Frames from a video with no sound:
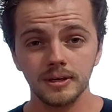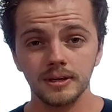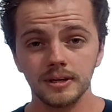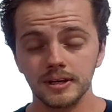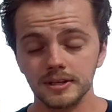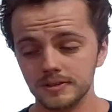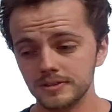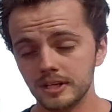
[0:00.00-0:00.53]

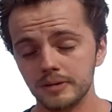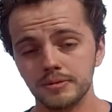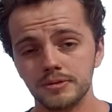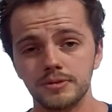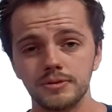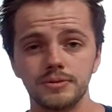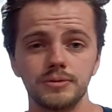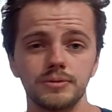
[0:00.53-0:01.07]
because I was able
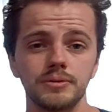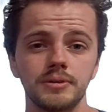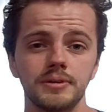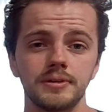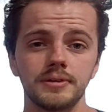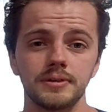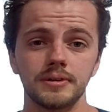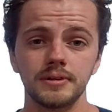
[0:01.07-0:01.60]
to
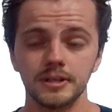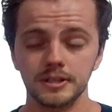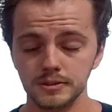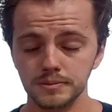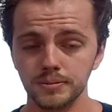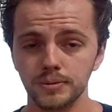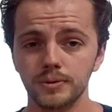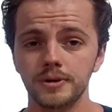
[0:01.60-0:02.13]

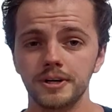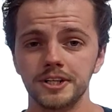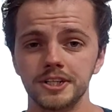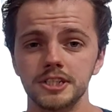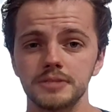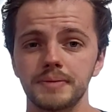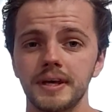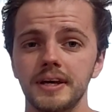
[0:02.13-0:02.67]
explore and
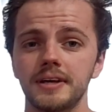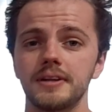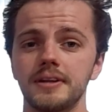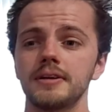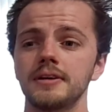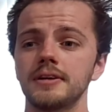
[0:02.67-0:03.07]
expand